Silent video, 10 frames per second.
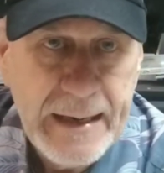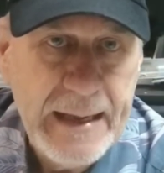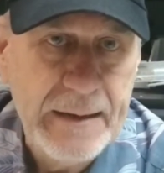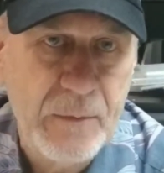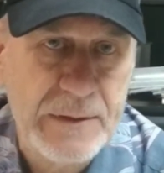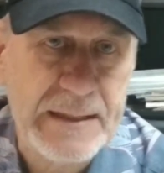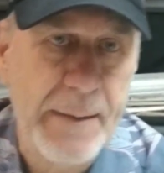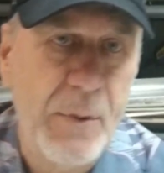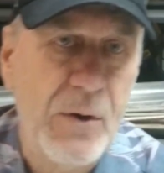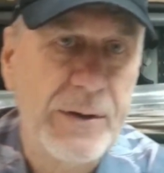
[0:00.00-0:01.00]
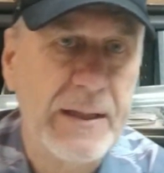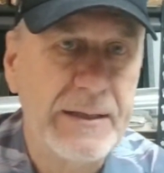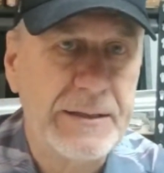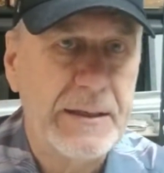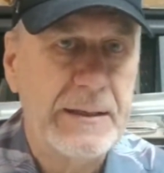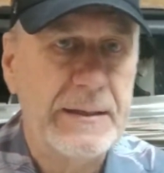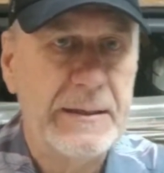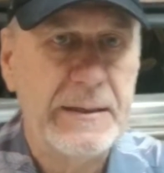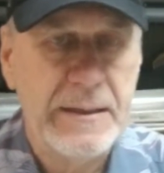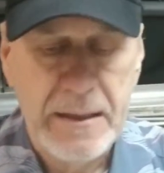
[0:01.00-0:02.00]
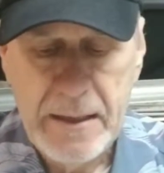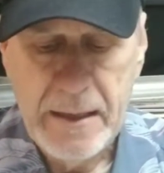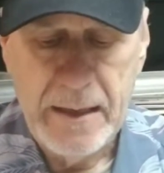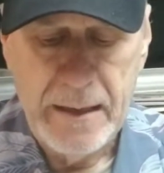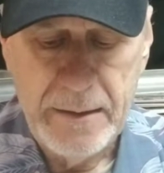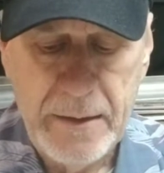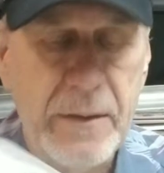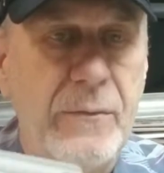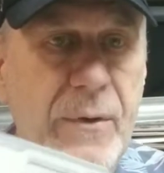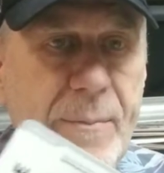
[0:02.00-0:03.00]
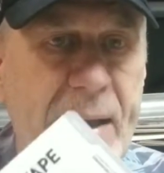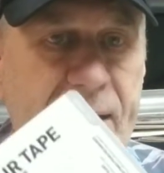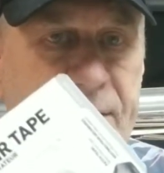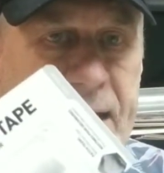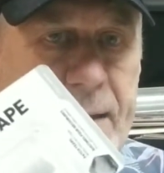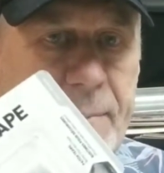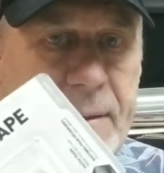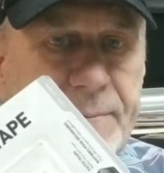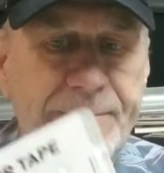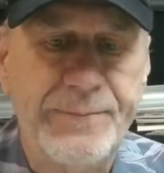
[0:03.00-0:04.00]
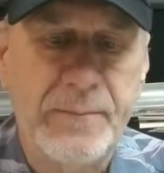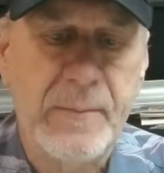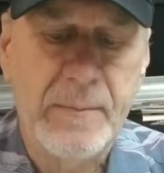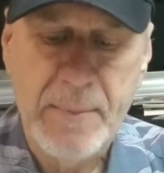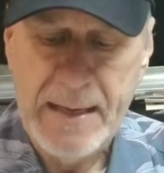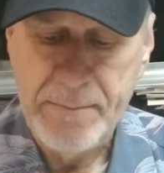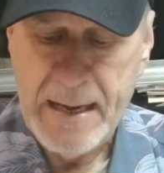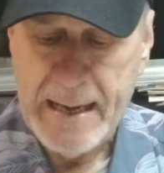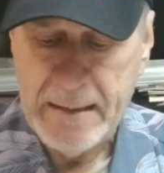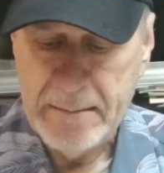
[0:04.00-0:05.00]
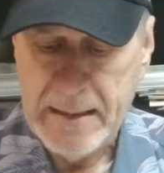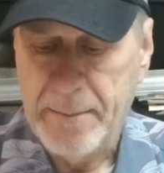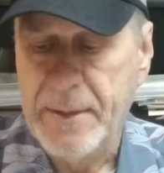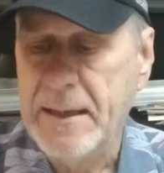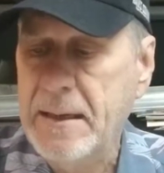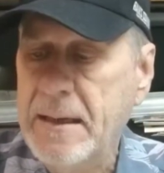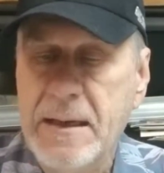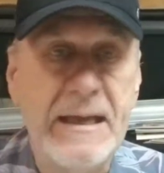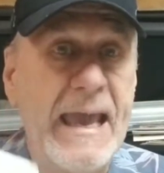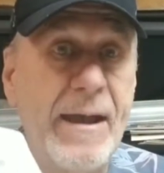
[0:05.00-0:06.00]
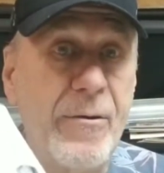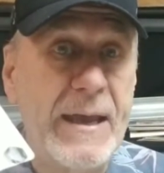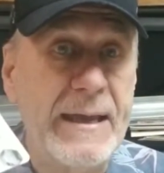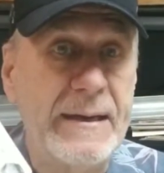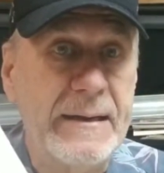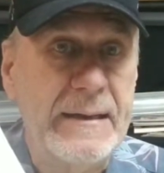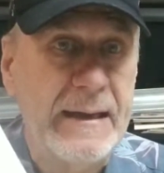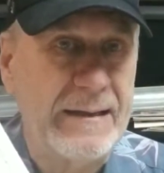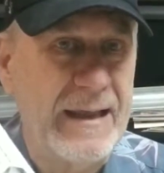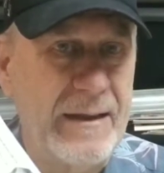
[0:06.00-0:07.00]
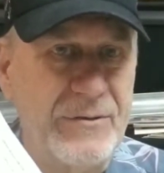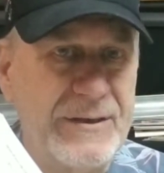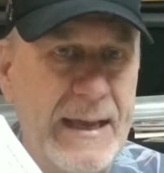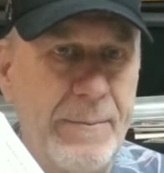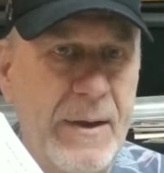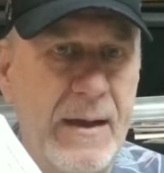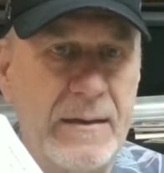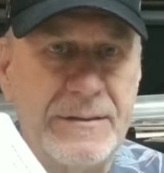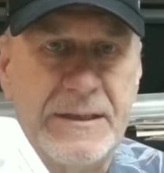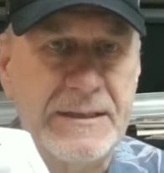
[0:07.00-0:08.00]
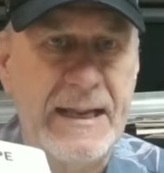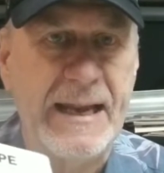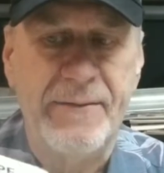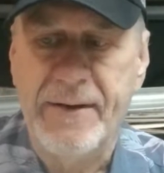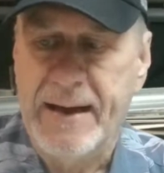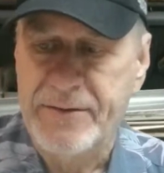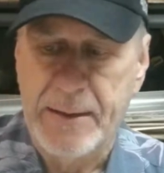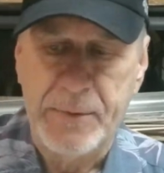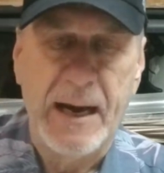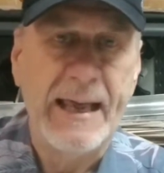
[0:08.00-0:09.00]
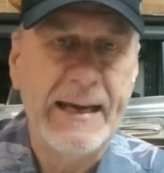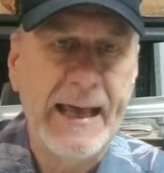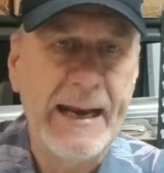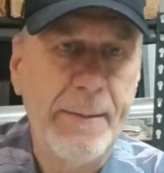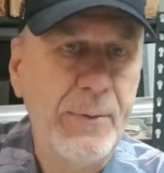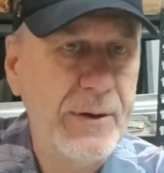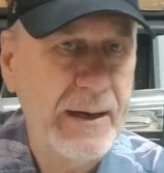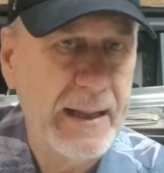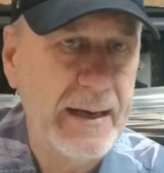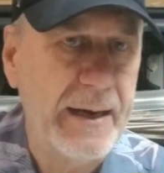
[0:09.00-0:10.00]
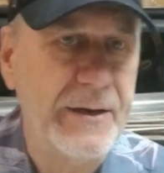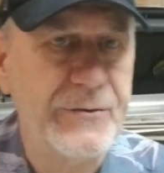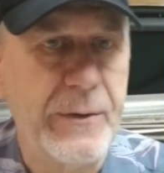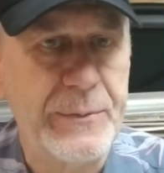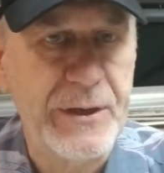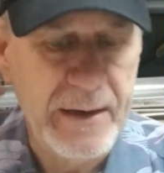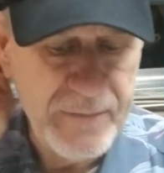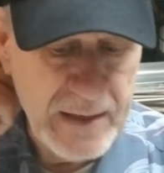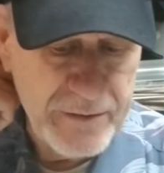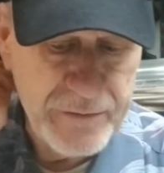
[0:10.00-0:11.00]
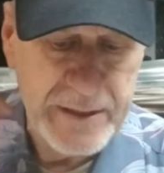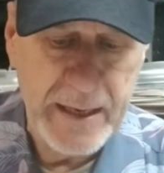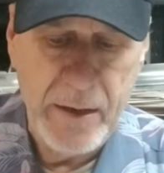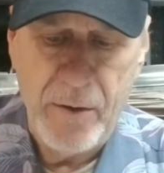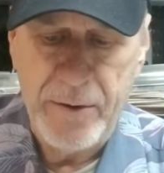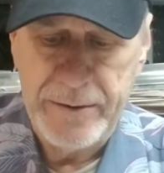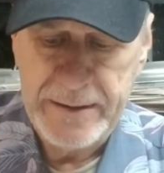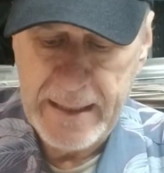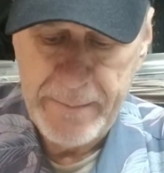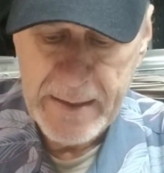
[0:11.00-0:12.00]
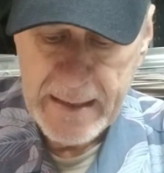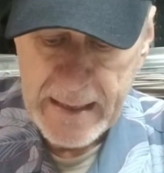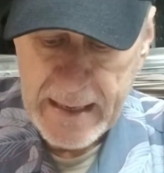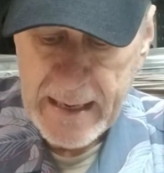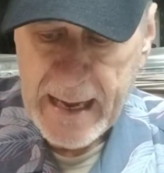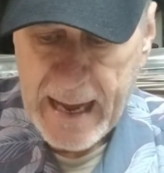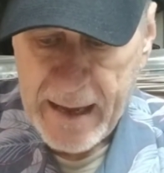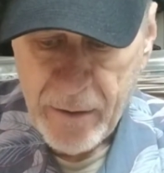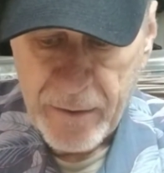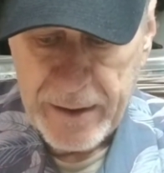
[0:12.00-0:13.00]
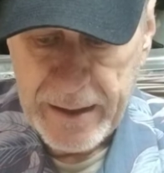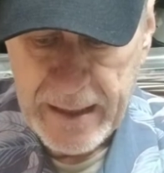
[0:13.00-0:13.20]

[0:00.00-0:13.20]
did was I bought this repair tape made by company Gary. I think it was $7, $6.95, something like that. I'll put it in the description if you're interested in ordering some. I ordered